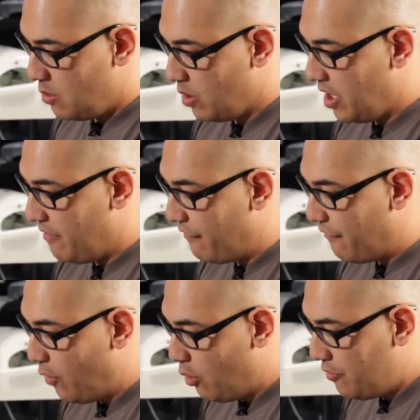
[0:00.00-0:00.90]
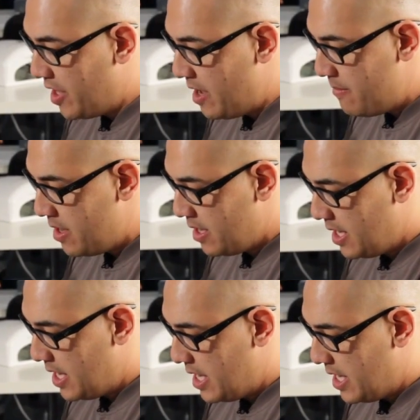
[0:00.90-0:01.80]
we're going to fold them
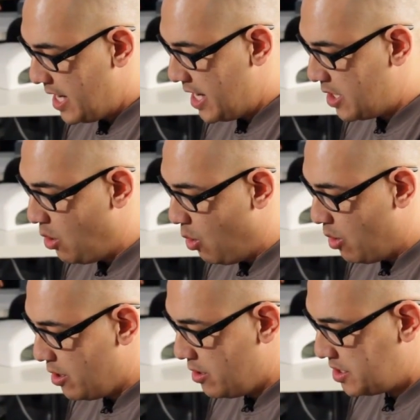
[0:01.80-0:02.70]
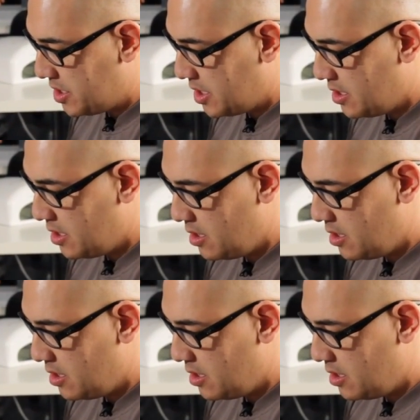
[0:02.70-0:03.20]
in quarters.